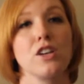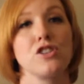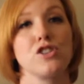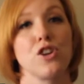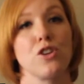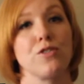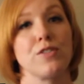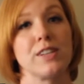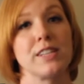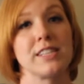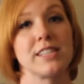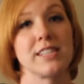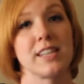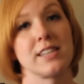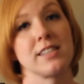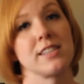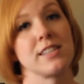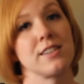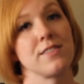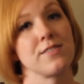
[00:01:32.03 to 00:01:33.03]
Jovi's
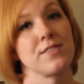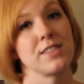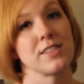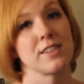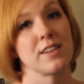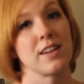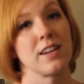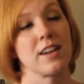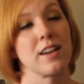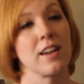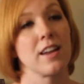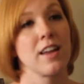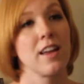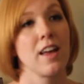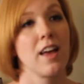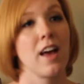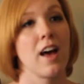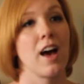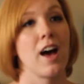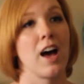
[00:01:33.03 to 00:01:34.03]
sensitive skin.
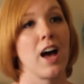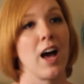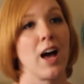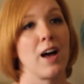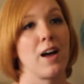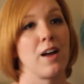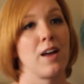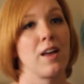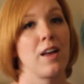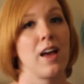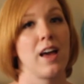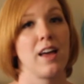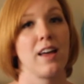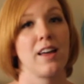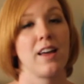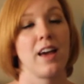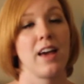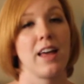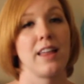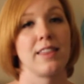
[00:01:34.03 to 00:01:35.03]

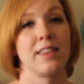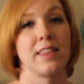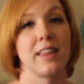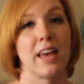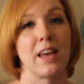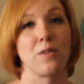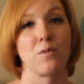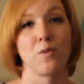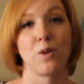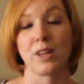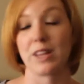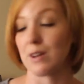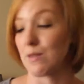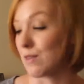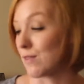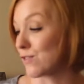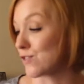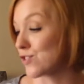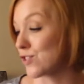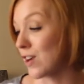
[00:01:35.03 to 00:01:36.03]
And then one that
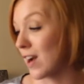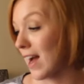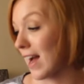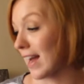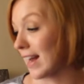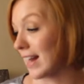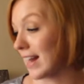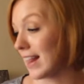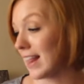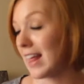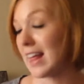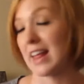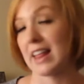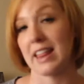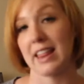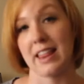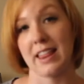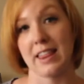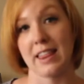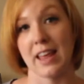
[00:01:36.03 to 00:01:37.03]
we've tried
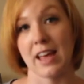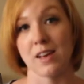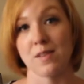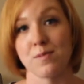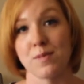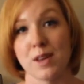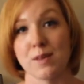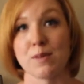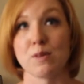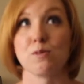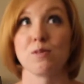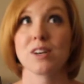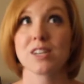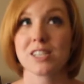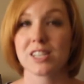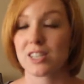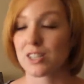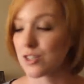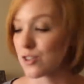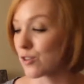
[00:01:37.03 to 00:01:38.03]
that maybe
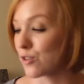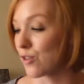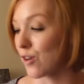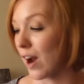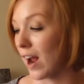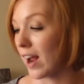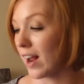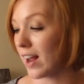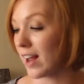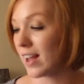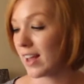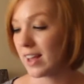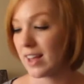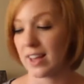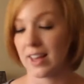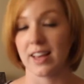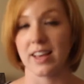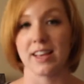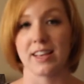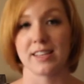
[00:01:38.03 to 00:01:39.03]
wasn't so great
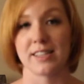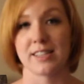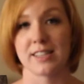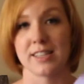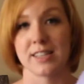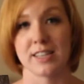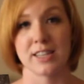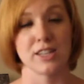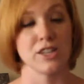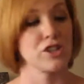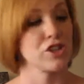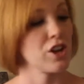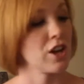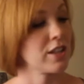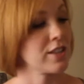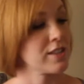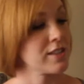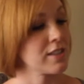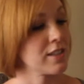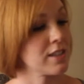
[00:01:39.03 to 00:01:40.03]
is the
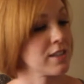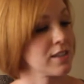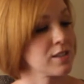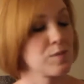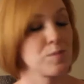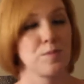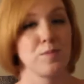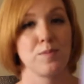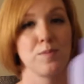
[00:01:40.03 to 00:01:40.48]
Johnson's